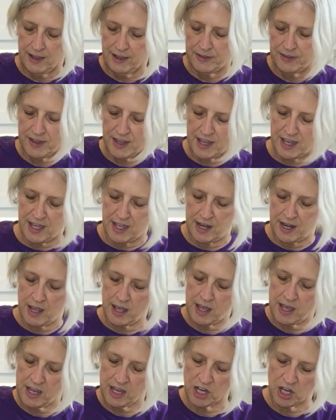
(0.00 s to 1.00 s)
Then
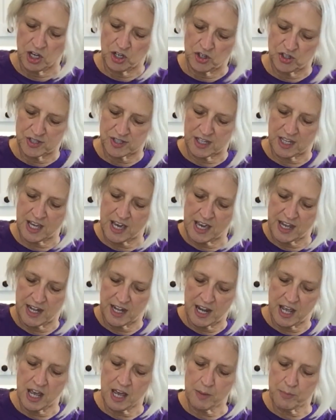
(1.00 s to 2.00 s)
just cut it
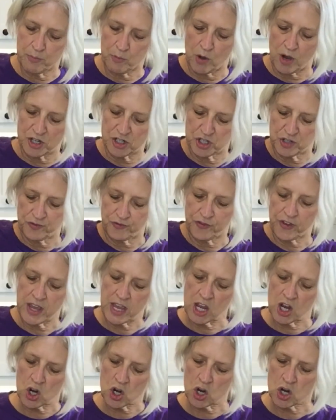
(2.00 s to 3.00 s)
up. Watch your
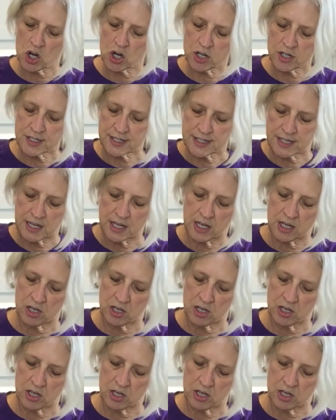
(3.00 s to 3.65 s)
fingers.